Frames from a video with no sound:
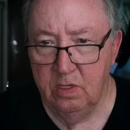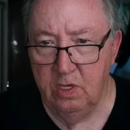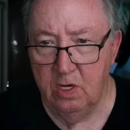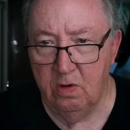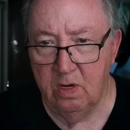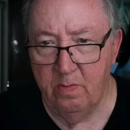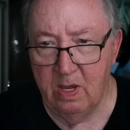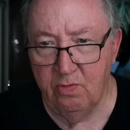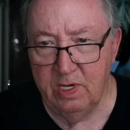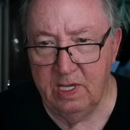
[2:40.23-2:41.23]
You know, and I
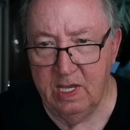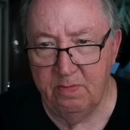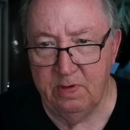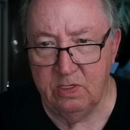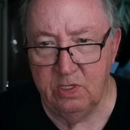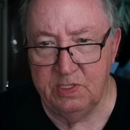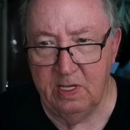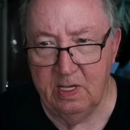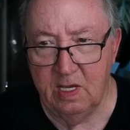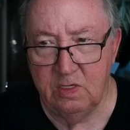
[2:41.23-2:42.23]
might would have kept it just
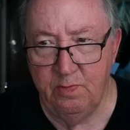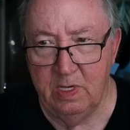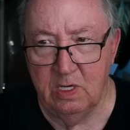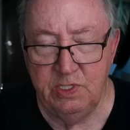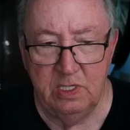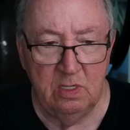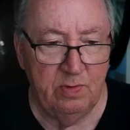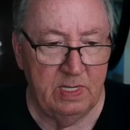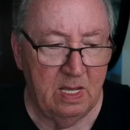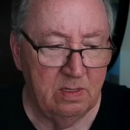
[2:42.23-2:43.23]
in case because you know
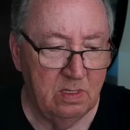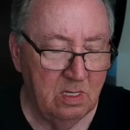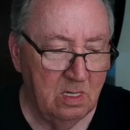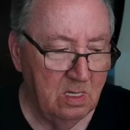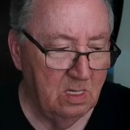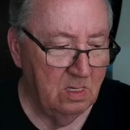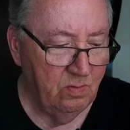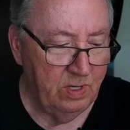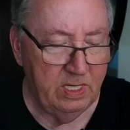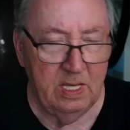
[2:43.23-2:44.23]
when that
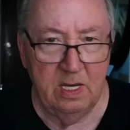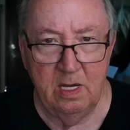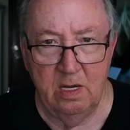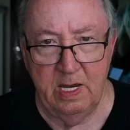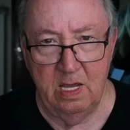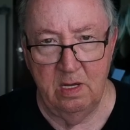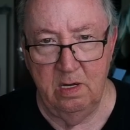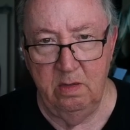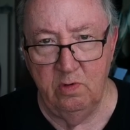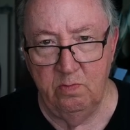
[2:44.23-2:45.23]
when you get here and that
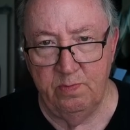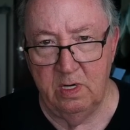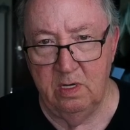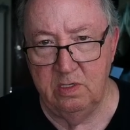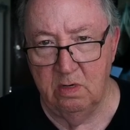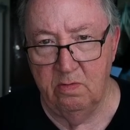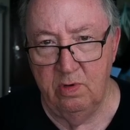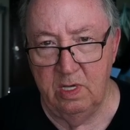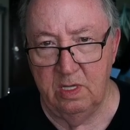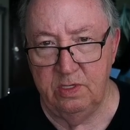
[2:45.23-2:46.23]
honeymoon period's over
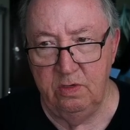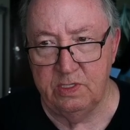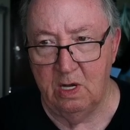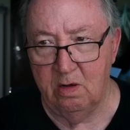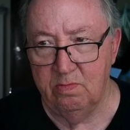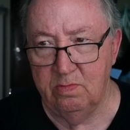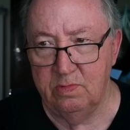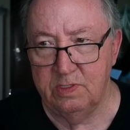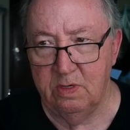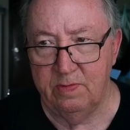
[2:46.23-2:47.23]
with, you start
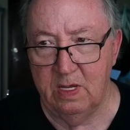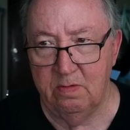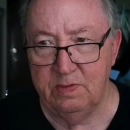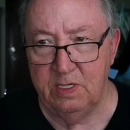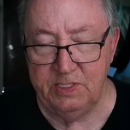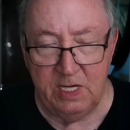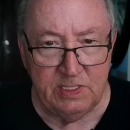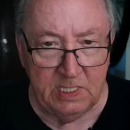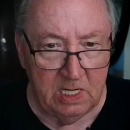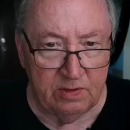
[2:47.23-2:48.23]
sometimes it's
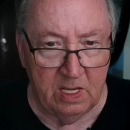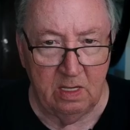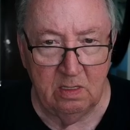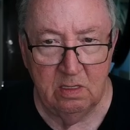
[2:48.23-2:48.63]
easy to think